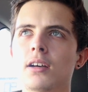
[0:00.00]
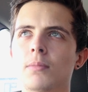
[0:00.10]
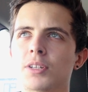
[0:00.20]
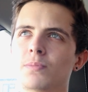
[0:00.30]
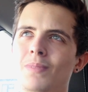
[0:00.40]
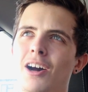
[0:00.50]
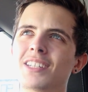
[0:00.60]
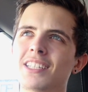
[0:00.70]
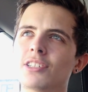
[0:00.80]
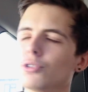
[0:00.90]
must admit I
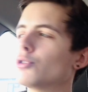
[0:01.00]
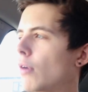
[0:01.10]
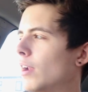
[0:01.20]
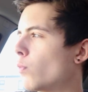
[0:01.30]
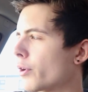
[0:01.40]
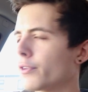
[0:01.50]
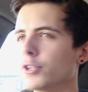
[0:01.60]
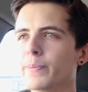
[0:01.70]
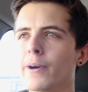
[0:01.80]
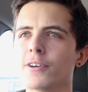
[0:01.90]
didn't do great on one of
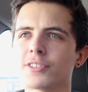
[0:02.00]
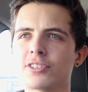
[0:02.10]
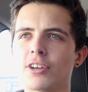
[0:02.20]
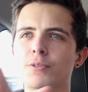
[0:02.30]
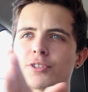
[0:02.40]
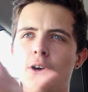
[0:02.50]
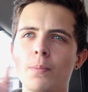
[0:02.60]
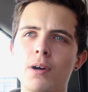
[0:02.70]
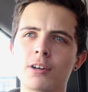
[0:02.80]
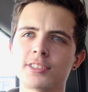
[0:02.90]
those parts because I was
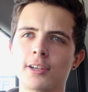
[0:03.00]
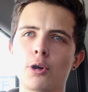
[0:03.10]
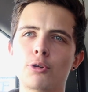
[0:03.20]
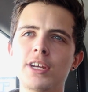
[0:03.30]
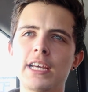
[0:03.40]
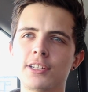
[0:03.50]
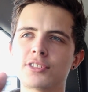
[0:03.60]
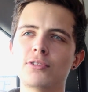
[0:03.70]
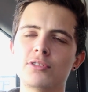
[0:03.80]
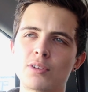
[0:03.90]
going past the lorry, and as
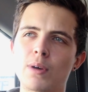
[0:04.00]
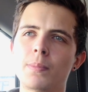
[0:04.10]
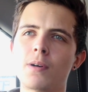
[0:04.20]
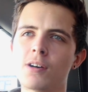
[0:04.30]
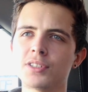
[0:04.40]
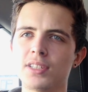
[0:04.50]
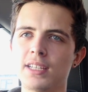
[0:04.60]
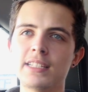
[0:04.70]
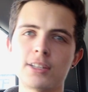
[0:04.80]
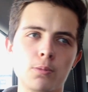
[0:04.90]
soon as I went past it,
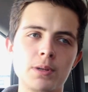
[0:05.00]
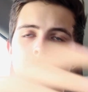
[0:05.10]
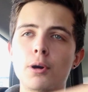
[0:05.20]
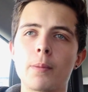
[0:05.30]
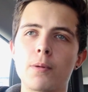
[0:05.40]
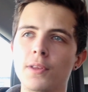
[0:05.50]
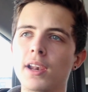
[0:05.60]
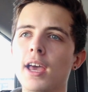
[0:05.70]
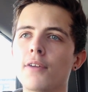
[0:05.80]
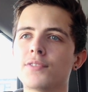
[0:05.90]
he told me to pull up on the
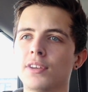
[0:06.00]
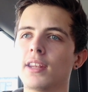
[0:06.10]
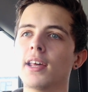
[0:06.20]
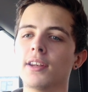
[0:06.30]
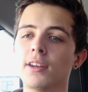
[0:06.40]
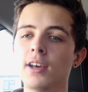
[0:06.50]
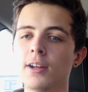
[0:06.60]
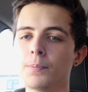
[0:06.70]
left, and then